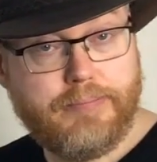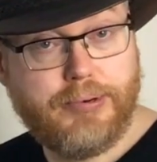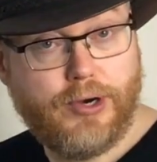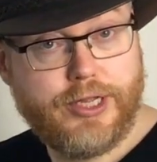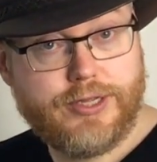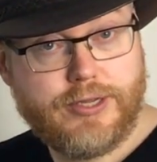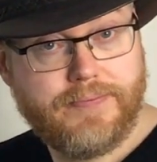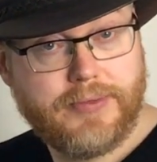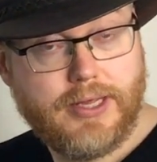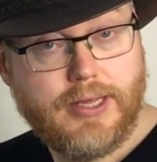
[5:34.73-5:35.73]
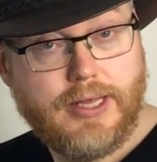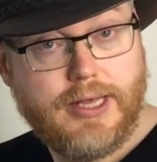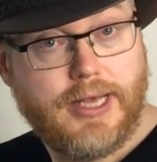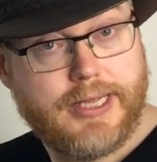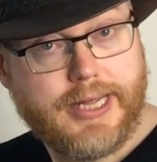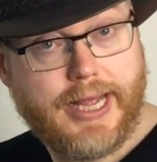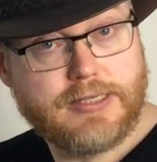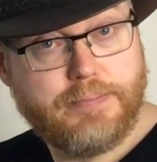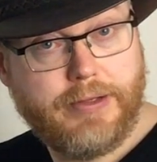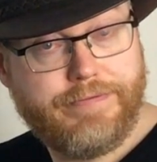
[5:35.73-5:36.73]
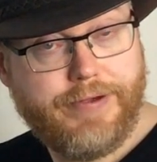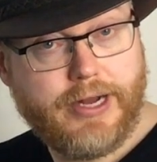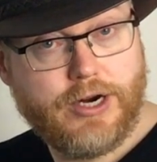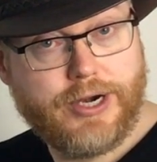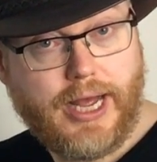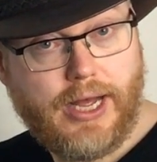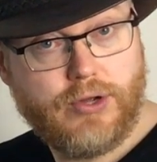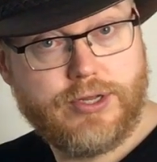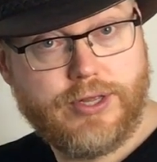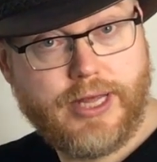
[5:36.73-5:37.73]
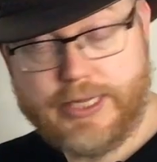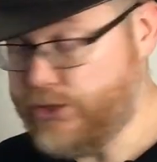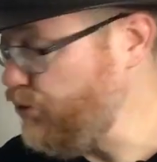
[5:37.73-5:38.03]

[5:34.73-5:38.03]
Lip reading: point, it has been figured out that you